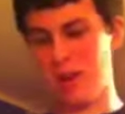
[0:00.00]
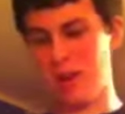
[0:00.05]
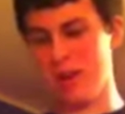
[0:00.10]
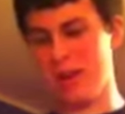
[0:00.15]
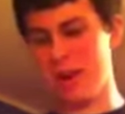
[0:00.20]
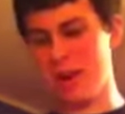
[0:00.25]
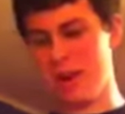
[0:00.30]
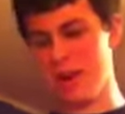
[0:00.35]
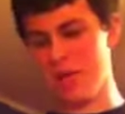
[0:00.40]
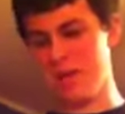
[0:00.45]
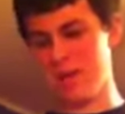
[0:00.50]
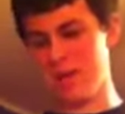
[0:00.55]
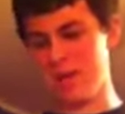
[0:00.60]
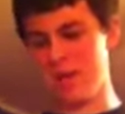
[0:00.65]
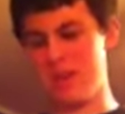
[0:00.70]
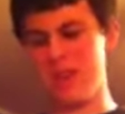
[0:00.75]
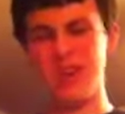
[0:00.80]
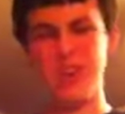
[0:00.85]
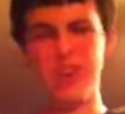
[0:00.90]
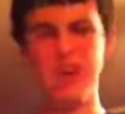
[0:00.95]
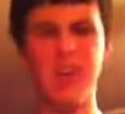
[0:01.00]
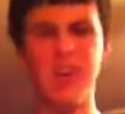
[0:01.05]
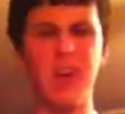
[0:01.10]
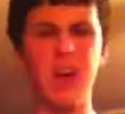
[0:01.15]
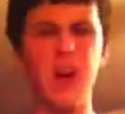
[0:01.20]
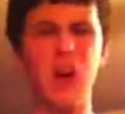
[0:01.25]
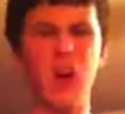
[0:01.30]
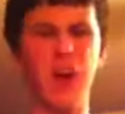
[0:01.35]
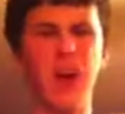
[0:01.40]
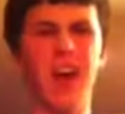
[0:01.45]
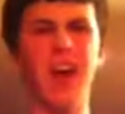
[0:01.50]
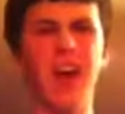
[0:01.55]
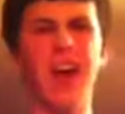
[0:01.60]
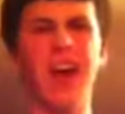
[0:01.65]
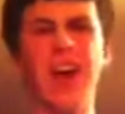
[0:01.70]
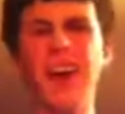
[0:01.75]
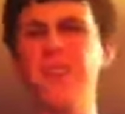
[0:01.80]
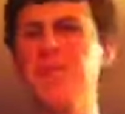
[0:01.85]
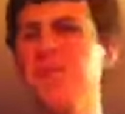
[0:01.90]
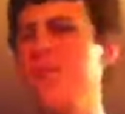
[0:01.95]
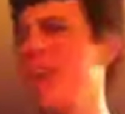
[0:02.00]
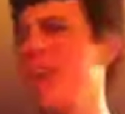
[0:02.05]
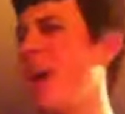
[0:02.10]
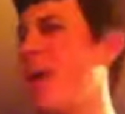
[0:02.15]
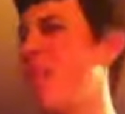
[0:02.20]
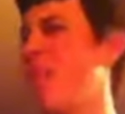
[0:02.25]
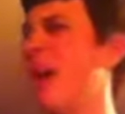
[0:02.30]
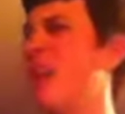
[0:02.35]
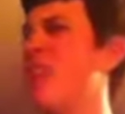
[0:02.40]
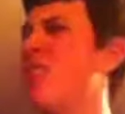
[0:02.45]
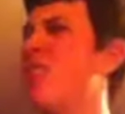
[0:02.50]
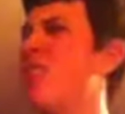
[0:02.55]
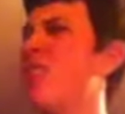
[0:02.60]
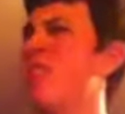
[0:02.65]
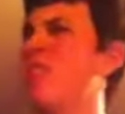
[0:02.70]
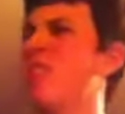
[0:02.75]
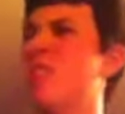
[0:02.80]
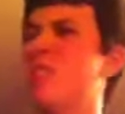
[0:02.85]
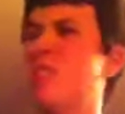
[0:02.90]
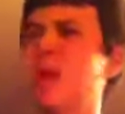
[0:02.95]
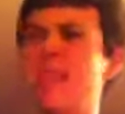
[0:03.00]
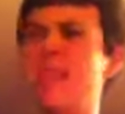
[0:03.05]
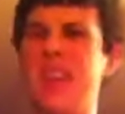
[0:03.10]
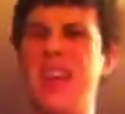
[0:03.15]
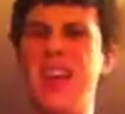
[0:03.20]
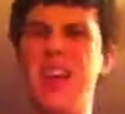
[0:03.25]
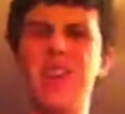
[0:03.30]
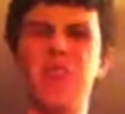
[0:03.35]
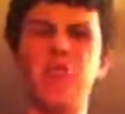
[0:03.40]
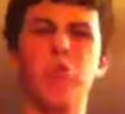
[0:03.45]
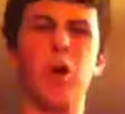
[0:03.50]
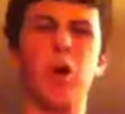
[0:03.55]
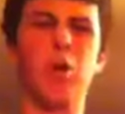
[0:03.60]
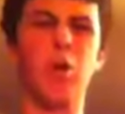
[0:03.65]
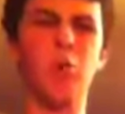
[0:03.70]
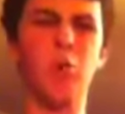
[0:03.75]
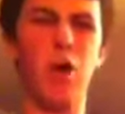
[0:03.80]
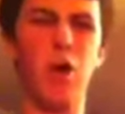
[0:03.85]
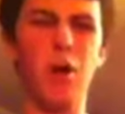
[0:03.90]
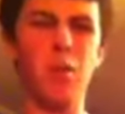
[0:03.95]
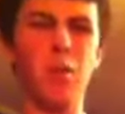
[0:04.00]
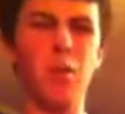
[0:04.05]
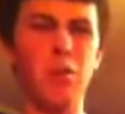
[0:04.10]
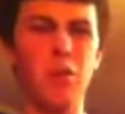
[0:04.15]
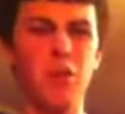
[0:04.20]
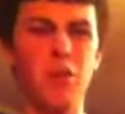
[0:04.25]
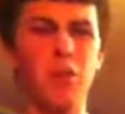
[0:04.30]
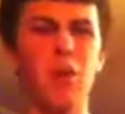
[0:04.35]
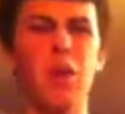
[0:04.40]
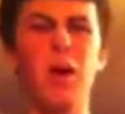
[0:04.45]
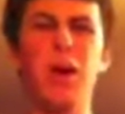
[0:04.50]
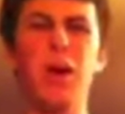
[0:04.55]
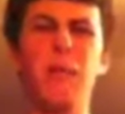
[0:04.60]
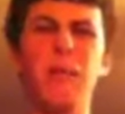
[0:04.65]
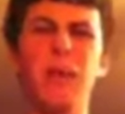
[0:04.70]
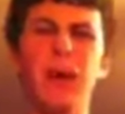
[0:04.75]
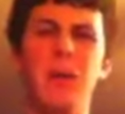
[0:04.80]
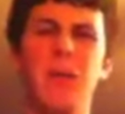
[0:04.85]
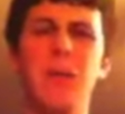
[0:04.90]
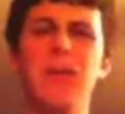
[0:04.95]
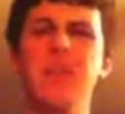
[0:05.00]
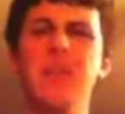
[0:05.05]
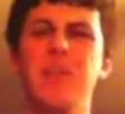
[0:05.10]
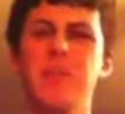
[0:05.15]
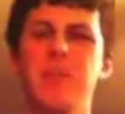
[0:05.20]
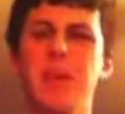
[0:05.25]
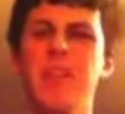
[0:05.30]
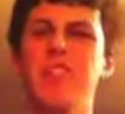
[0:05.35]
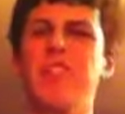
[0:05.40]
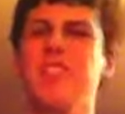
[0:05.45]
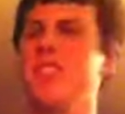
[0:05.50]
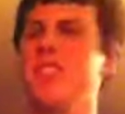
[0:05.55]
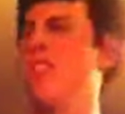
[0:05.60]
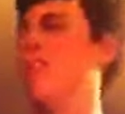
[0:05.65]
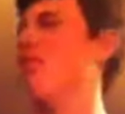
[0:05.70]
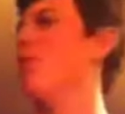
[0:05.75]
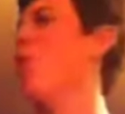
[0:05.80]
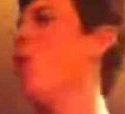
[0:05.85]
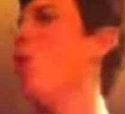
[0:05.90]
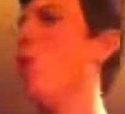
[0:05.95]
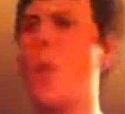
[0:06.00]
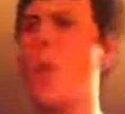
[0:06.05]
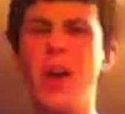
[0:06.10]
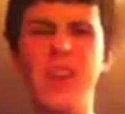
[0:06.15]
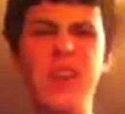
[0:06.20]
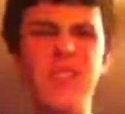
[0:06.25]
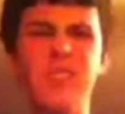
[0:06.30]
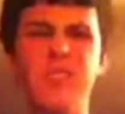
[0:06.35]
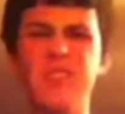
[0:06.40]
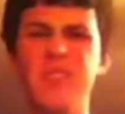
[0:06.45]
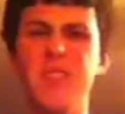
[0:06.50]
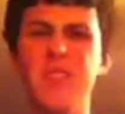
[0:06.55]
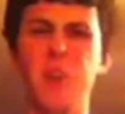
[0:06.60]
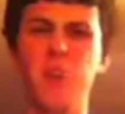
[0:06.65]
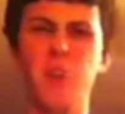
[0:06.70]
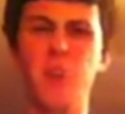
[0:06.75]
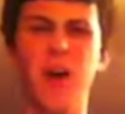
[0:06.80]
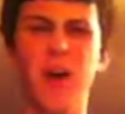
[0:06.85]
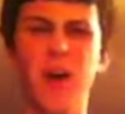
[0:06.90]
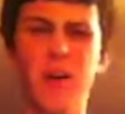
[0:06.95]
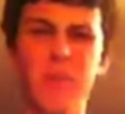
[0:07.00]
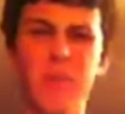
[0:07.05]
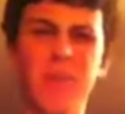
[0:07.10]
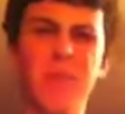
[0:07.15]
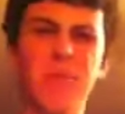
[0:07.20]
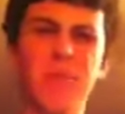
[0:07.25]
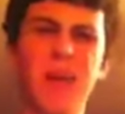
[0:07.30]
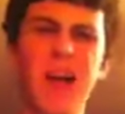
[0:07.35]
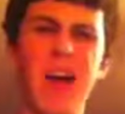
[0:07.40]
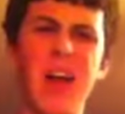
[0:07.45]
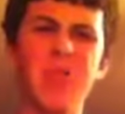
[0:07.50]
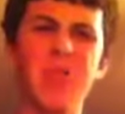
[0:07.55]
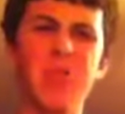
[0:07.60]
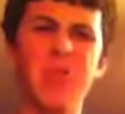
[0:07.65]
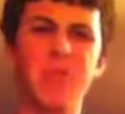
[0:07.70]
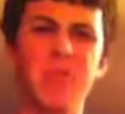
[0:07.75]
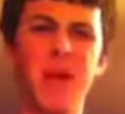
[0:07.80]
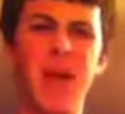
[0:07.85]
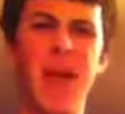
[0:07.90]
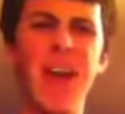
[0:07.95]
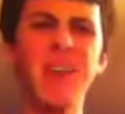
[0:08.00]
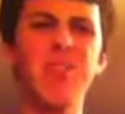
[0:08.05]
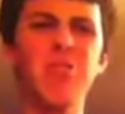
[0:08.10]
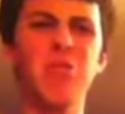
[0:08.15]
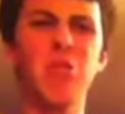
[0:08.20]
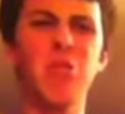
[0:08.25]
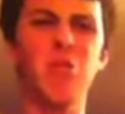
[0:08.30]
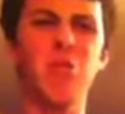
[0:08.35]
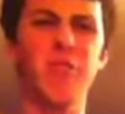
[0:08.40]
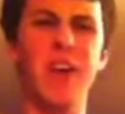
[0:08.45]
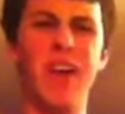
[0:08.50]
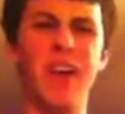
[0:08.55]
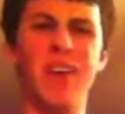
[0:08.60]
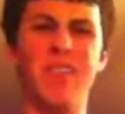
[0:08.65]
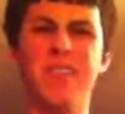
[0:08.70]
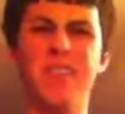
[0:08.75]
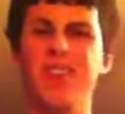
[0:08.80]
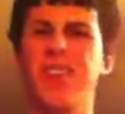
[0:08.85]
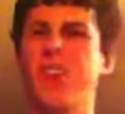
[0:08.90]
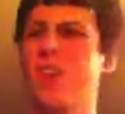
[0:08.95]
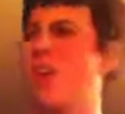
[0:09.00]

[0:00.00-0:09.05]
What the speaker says: Mark Henry. I don't think I mentioned this in my last Raw review, but I wanted to mention this. Why is Henry back so fast?